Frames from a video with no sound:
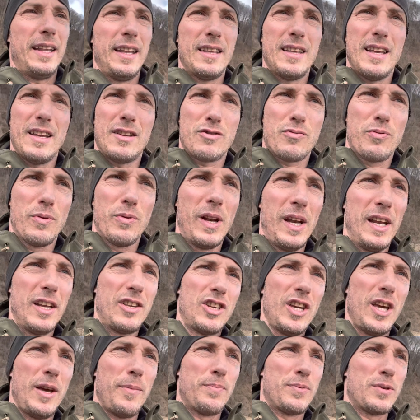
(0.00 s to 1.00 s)
It's really
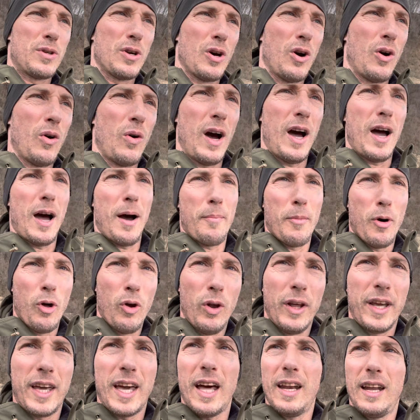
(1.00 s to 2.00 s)
cheap. So I'm
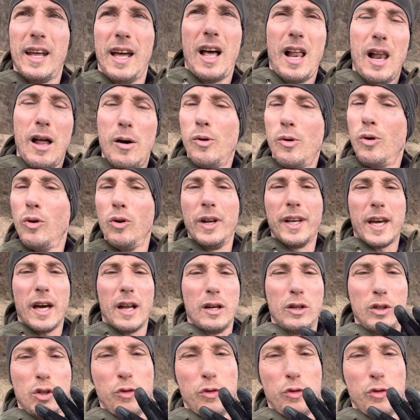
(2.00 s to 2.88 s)
only gonna